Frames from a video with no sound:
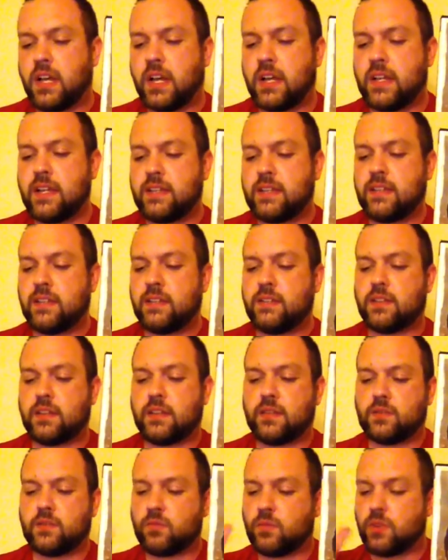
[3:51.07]
He said,
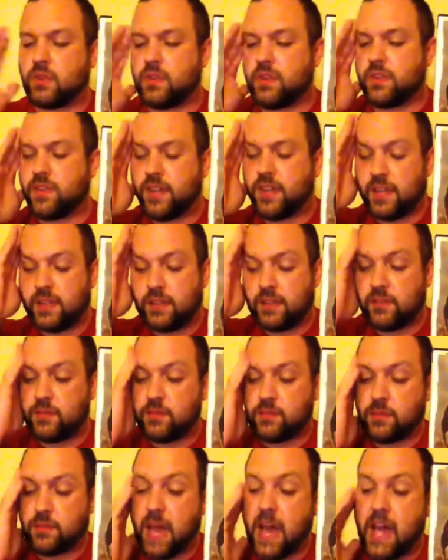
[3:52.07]
it was one thing that
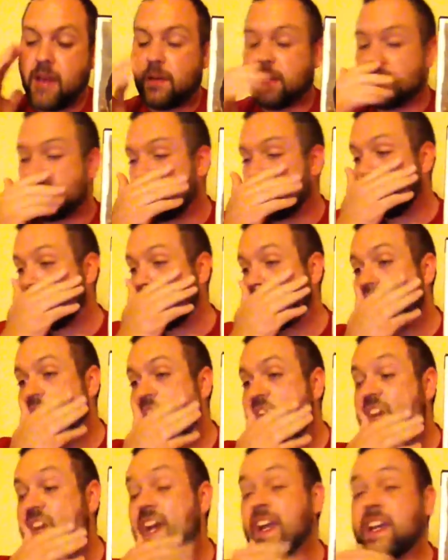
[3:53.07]
was bad about this, and
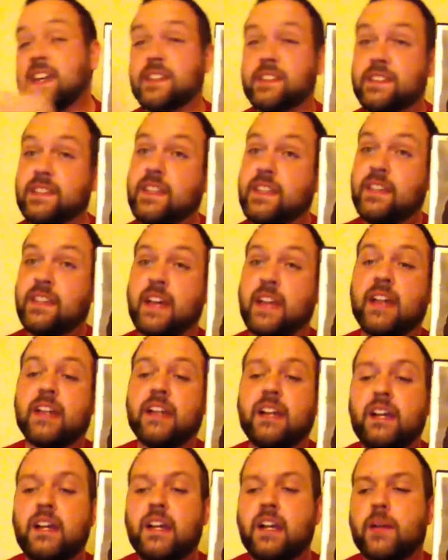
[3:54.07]
I could see that.
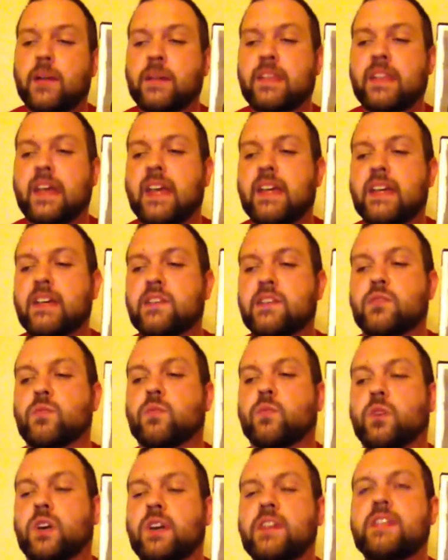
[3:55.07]
I mean, that is
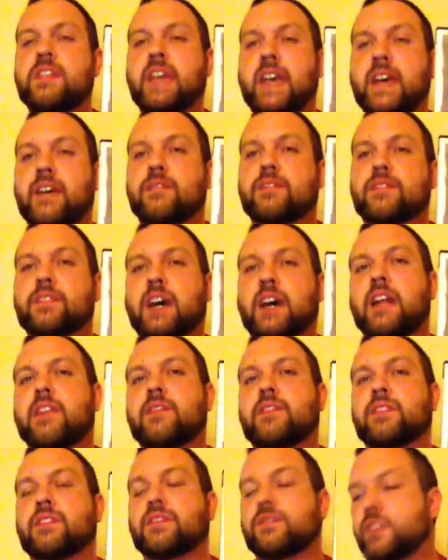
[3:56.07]
one downside
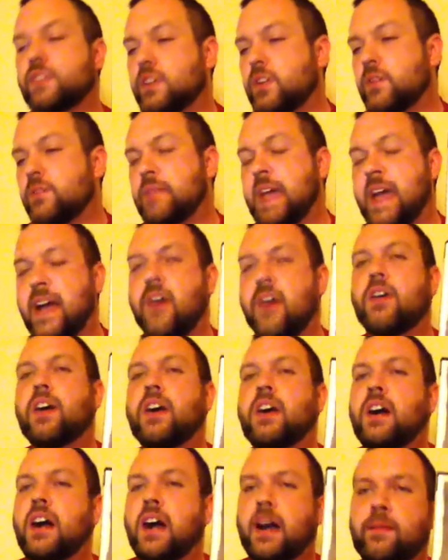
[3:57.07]
of this film. Now,
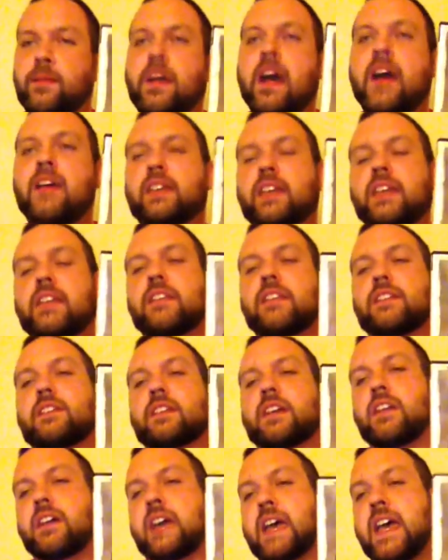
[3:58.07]
I'm not getting
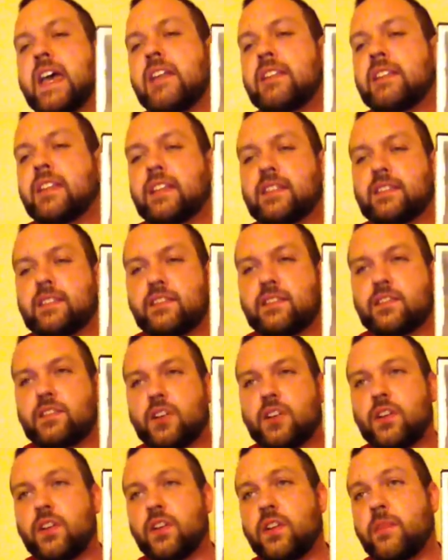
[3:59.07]
I hate to get this
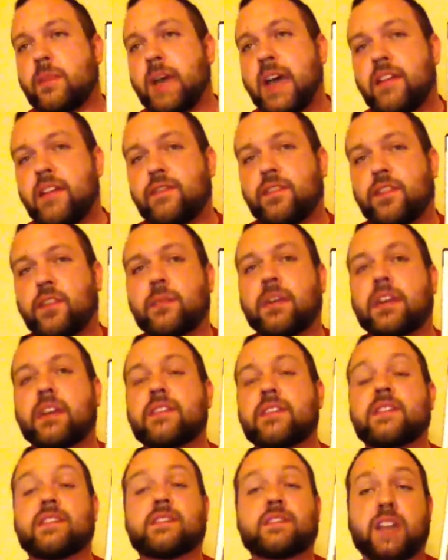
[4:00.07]
started a bad foot,
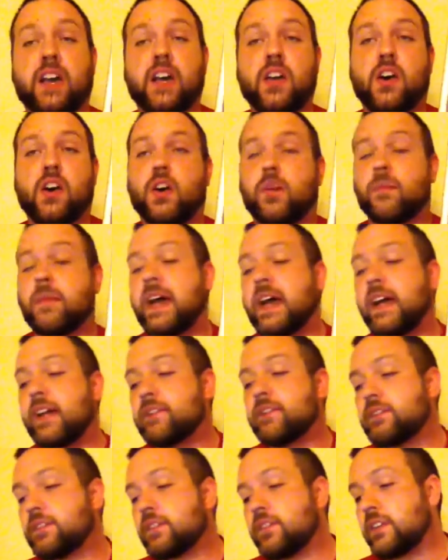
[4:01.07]
because it's not all
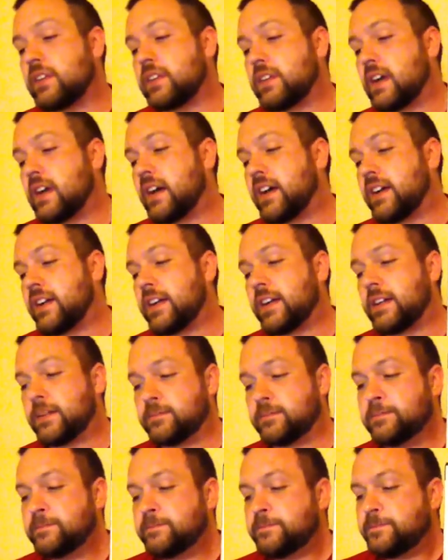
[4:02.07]
bad, certainly not.
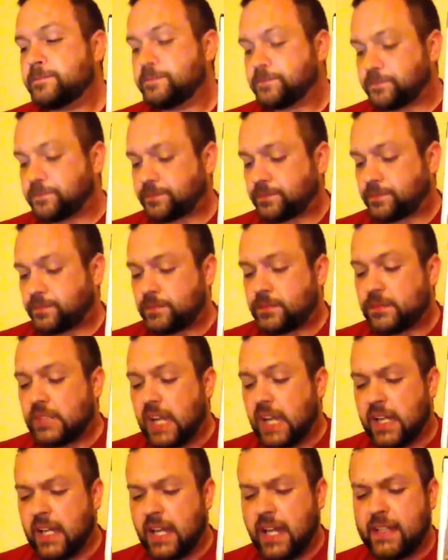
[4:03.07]

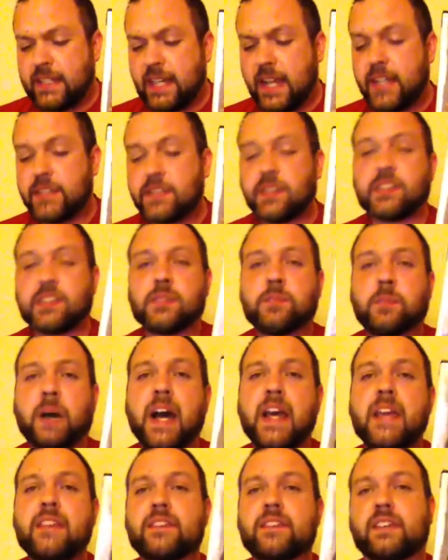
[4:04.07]
I liked how,
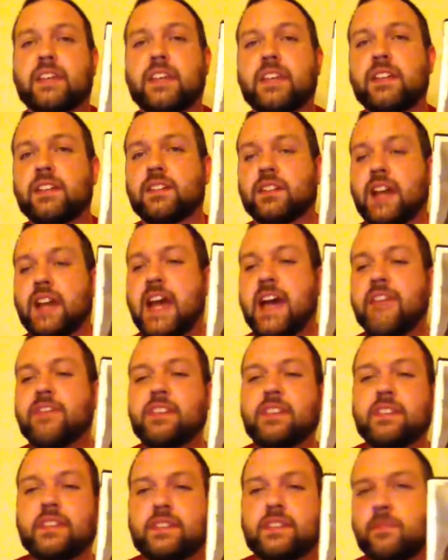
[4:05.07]
despite the killer
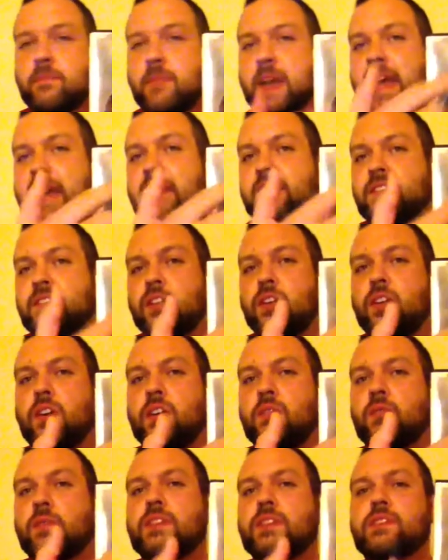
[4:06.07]
having this mask
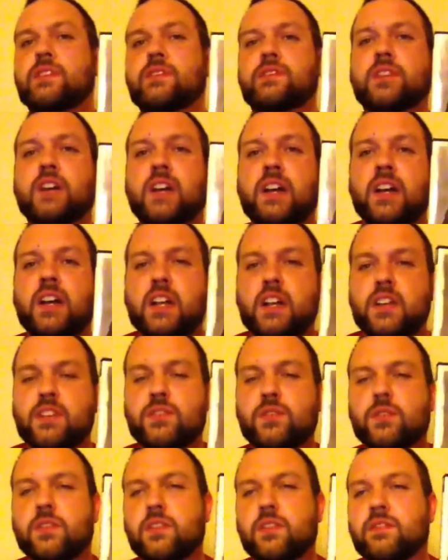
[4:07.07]
on, which is
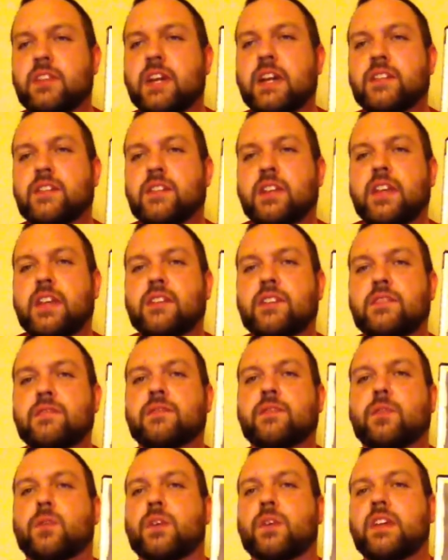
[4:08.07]
sort of like Jason
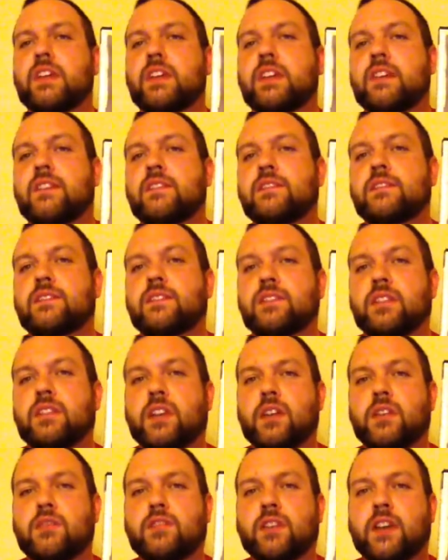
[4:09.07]
Voorhees,
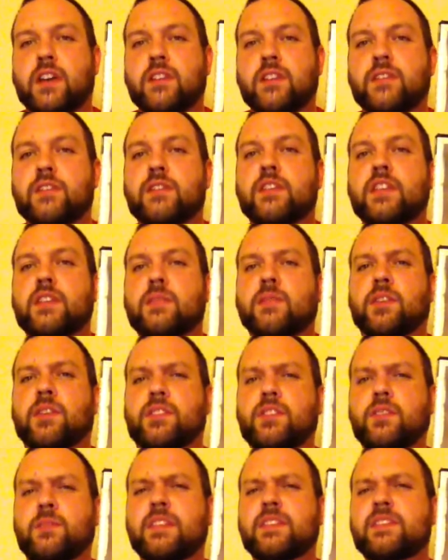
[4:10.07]
Friday the 13th
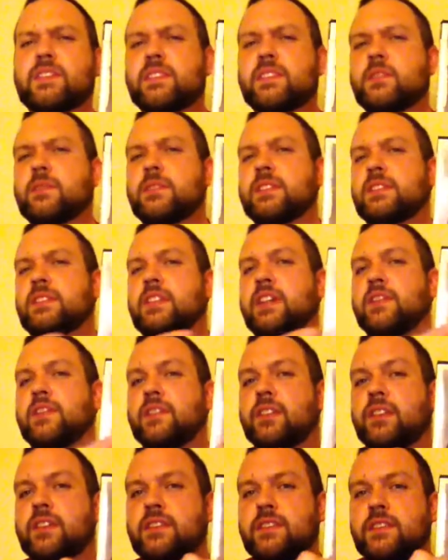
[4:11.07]
Part 2, but it's a little bit
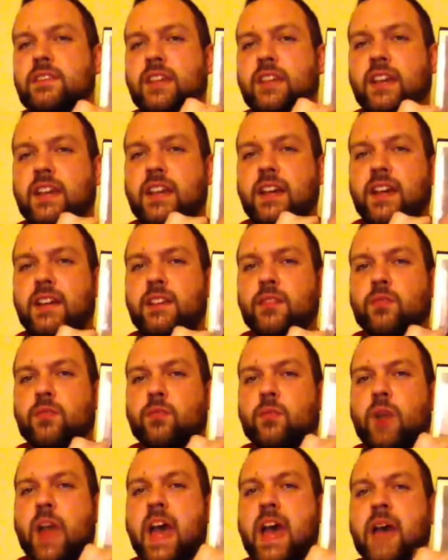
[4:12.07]
different because it's like kind
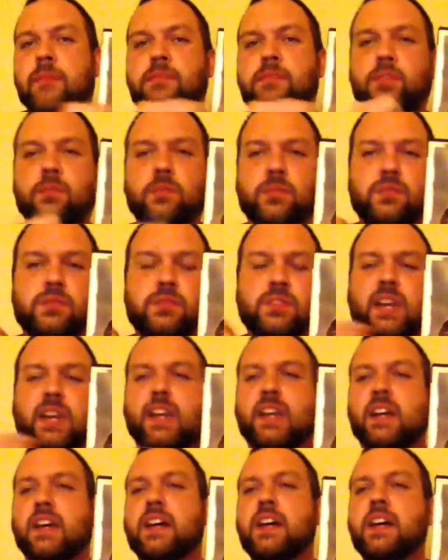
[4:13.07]
of wrapped almost
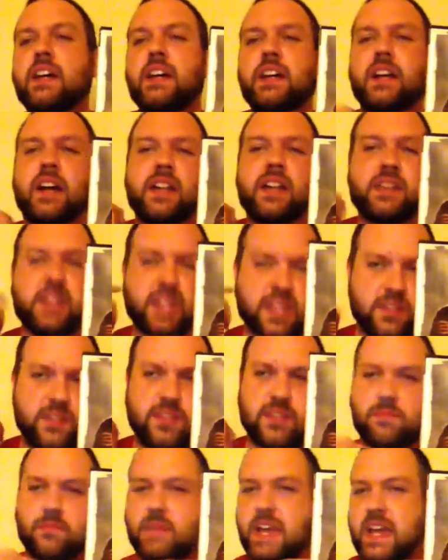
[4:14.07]
like a
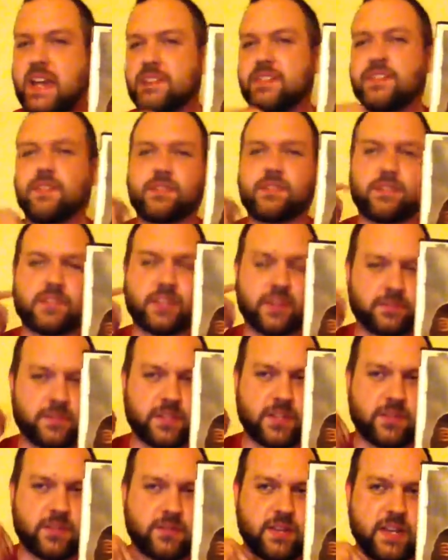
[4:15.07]
ninja mask or
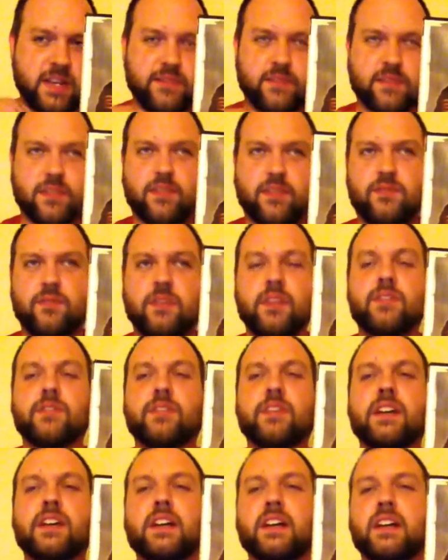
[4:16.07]
something around the
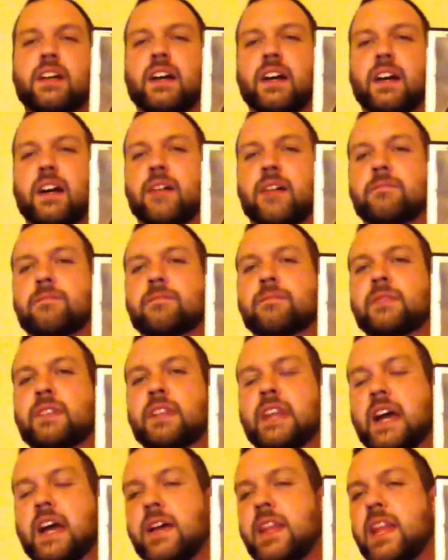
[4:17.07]
throat. And
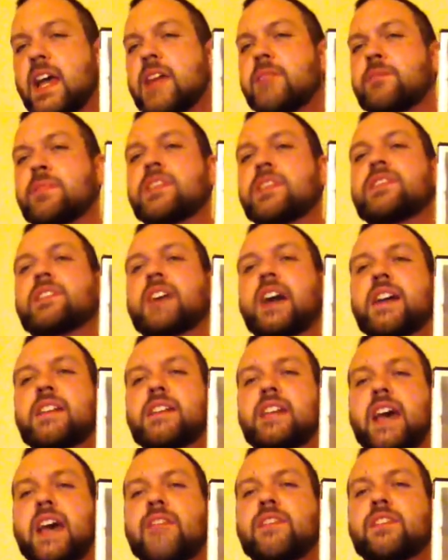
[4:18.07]
I like,
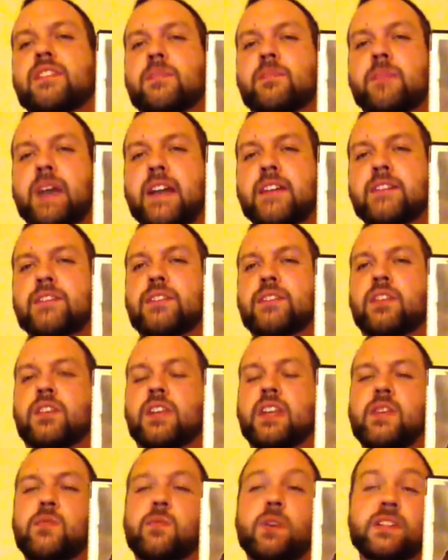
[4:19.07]
besides having the mask
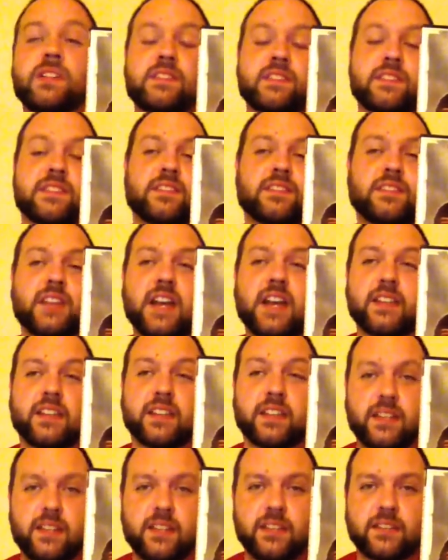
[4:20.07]
on, he wasn't a
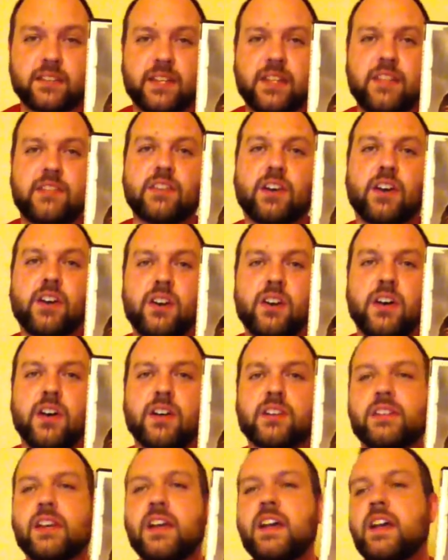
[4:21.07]
silent killer. He
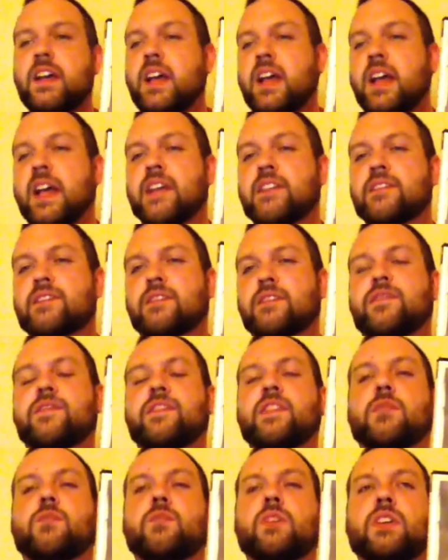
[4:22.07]
talked. And as the
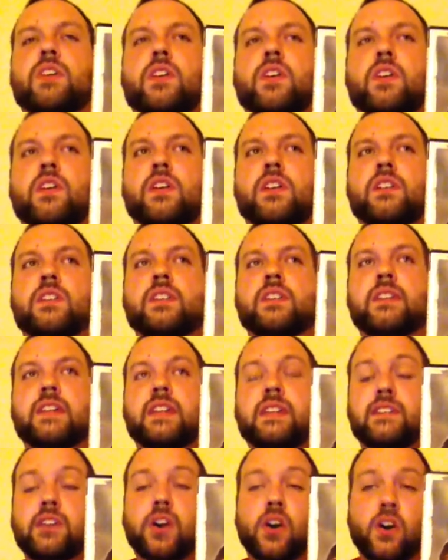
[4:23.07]
film went on,
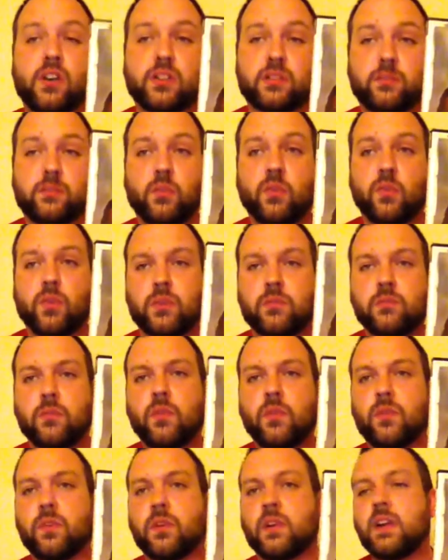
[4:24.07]
he talked more and
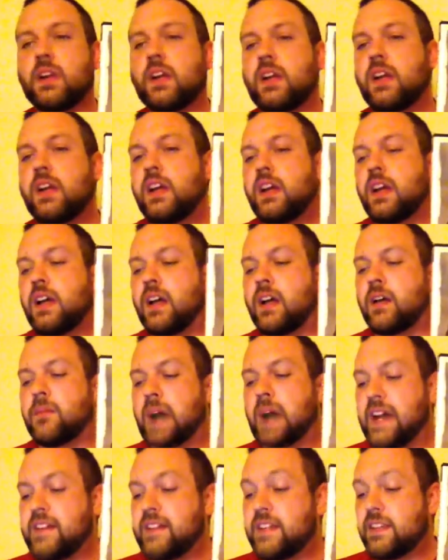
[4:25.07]
more.
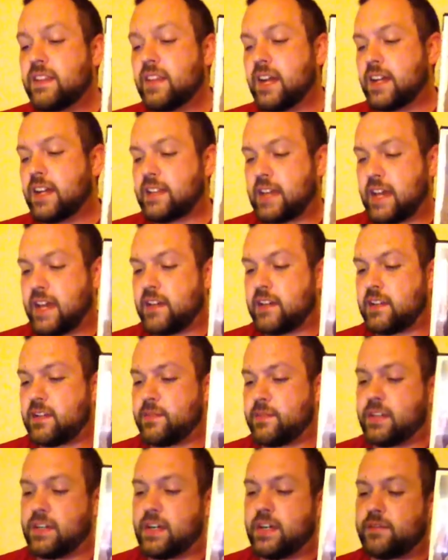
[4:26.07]
I did like that
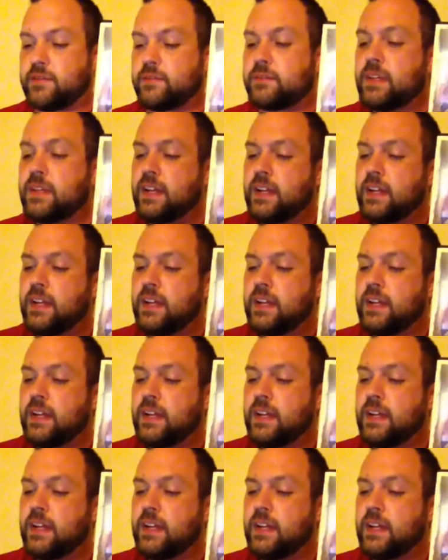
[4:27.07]
element of him.